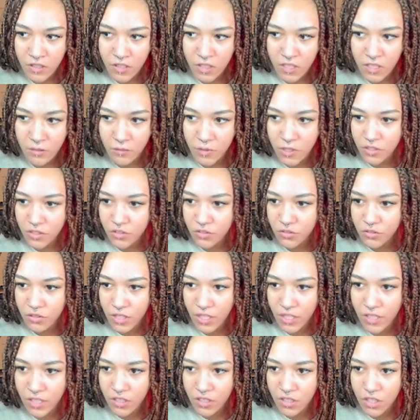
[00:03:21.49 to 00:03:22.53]
If we do
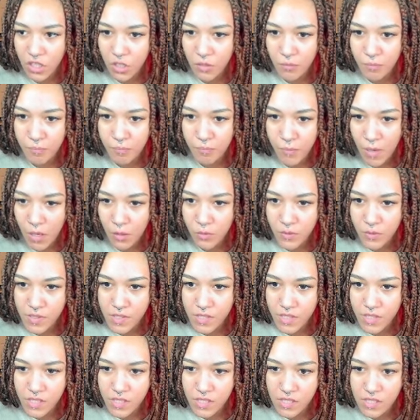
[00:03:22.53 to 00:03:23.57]
like, no,
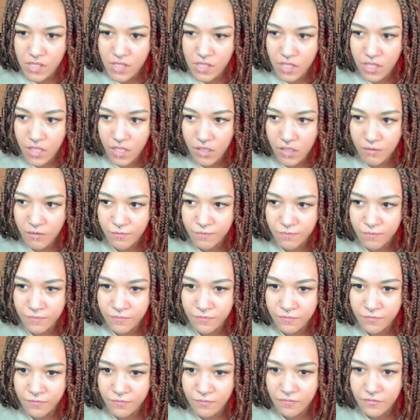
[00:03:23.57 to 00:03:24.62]
poses, like,
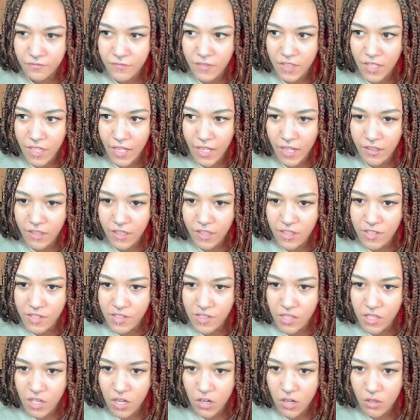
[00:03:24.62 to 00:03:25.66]
yeah, because,
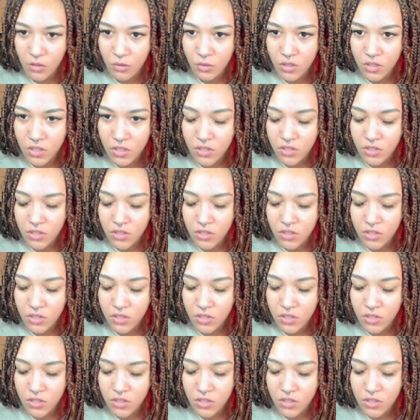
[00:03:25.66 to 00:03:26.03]
you know,